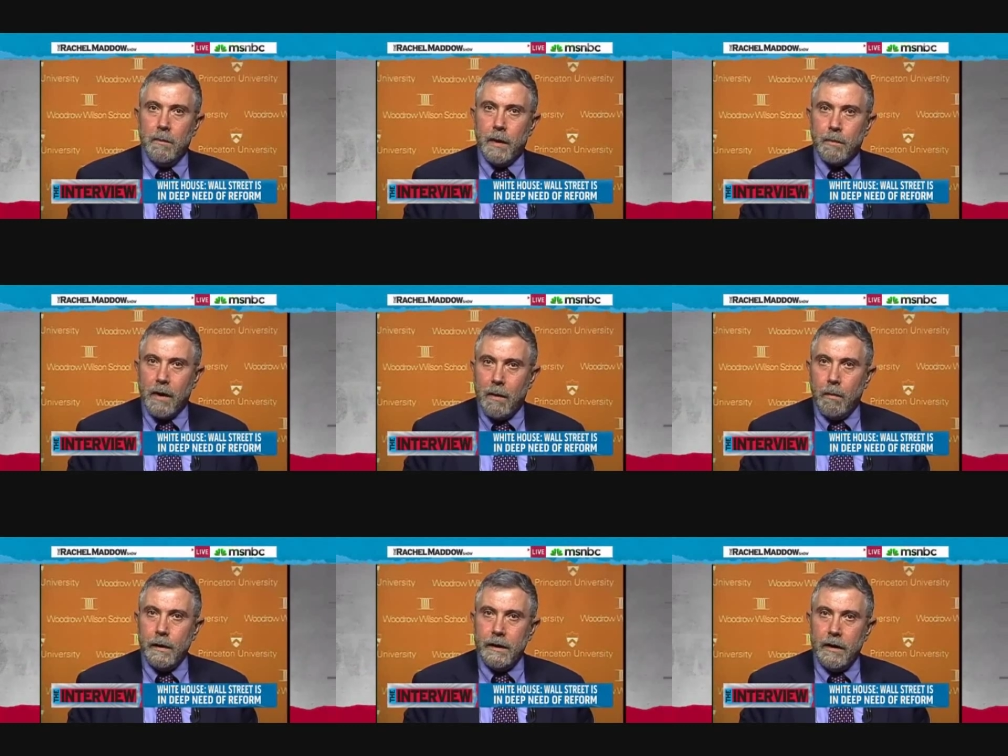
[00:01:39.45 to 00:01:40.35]
but
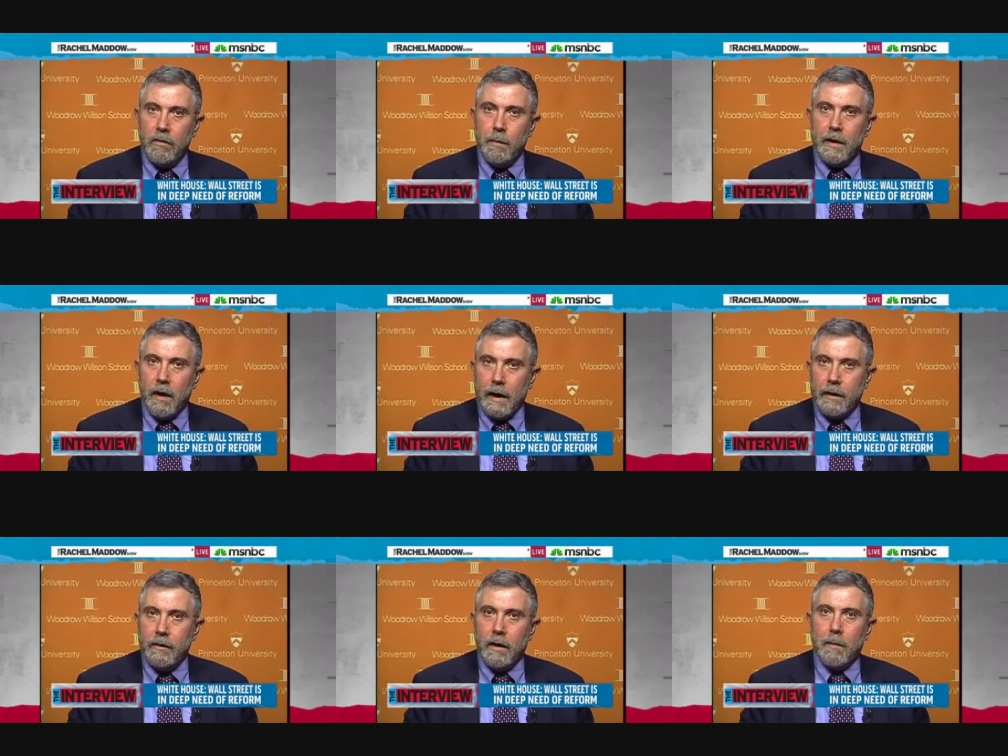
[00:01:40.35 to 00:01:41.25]
probably it needs to be
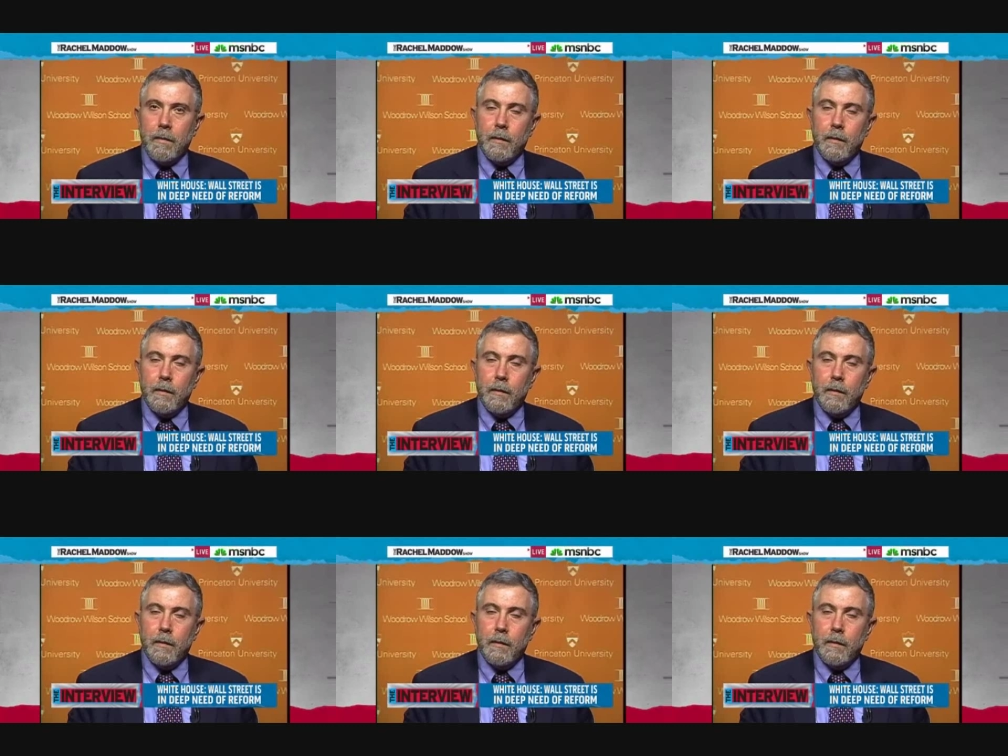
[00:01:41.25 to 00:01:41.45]
tightened up.